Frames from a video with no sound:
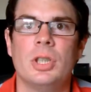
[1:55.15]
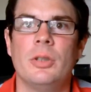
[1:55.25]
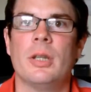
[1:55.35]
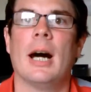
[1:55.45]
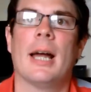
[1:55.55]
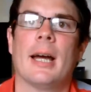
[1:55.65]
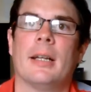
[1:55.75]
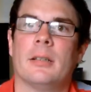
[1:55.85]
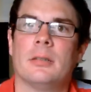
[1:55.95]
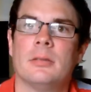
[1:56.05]
knew that I
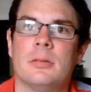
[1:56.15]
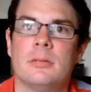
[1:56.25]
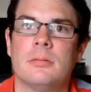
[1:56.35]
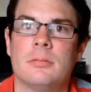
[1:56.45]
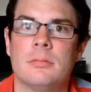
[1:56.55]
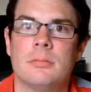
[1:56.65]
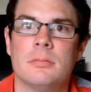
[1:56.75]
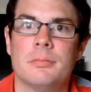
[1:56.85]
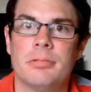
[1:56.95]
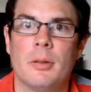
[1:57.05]
had
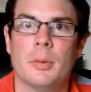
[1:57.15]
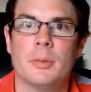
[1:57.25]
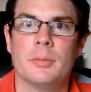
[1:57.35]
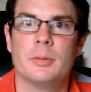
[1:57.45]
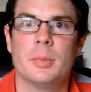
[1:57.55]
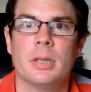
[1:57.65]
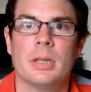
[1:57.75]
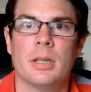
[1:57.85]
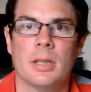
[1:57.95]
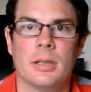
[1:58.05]
problems,
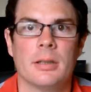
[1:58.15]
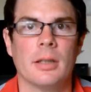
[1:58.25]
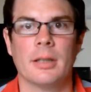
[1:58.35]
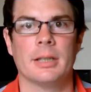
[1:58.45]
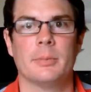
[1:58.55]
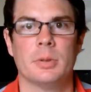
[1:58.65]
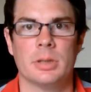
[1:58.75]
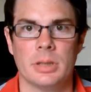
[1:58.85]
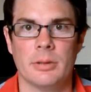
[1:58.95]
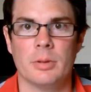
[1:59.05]
but at this
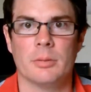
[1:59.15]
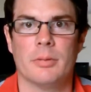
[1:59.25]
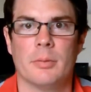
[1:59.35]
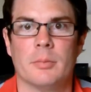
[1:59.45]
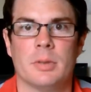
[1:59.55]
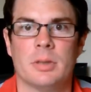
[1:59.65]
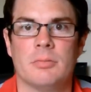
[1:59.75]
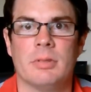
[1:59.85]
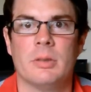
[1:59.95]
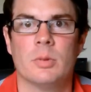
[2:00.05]
point it was a problem that
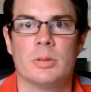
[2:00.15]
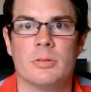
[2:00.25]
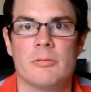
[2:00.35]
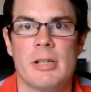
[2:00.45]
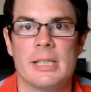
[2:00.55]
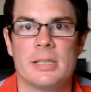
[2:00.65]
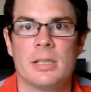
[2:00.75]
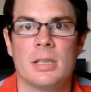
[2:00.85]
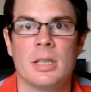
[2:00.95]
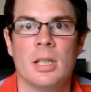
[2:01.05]
just really wasn't addressed.